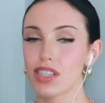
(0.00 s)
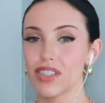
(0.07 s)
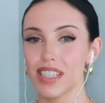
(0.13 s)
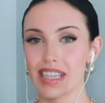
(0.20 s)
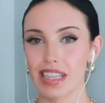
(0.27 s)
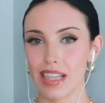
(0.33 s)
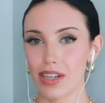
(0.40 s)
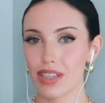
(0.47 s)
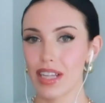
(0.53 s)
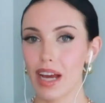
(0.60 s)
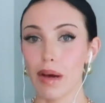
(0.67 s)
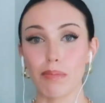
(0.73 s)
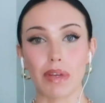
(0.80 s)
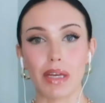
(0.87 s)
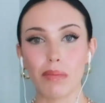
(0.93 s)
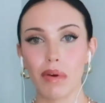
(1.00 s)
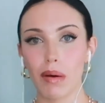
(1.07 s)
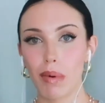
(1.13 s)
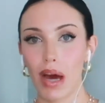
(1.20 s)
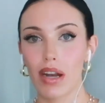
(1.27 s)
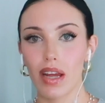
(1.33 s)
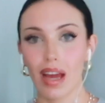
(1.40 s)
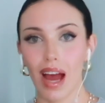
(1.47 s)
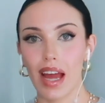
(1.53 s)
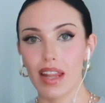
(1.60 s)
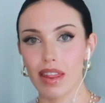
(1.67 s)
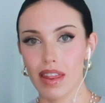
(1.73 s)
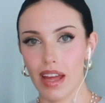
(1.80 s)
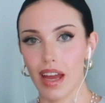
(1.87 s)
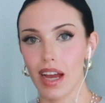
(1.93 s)
There's literally a meme about it.
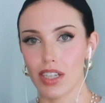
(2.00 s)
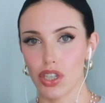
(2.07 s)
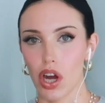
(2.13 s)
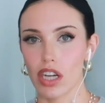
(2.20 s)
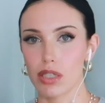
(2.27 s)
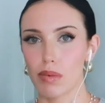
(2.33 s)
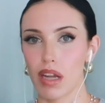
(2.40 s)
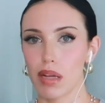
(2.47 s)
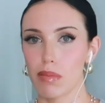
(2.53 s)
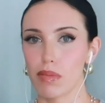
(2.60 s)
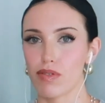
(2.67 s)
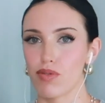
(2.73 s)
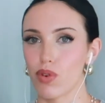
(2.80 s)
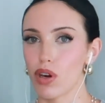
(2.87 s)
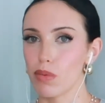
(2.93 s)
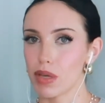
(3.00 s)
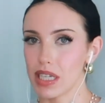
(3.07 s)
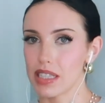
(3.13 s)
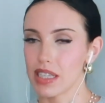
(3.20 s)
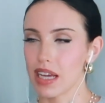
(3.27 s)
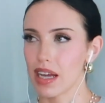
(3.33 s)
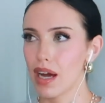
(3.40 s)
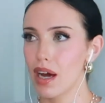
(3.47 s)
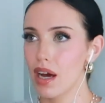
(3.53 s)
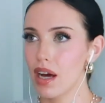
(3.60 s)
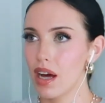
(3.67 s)
I think I talked about it before, but it's like